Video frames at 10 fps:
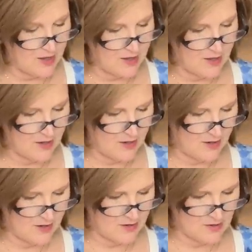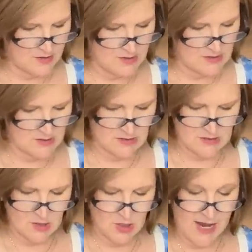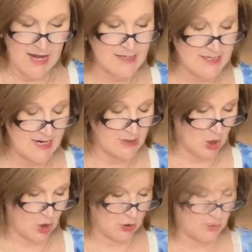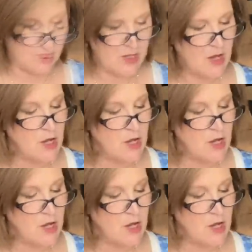It is $18.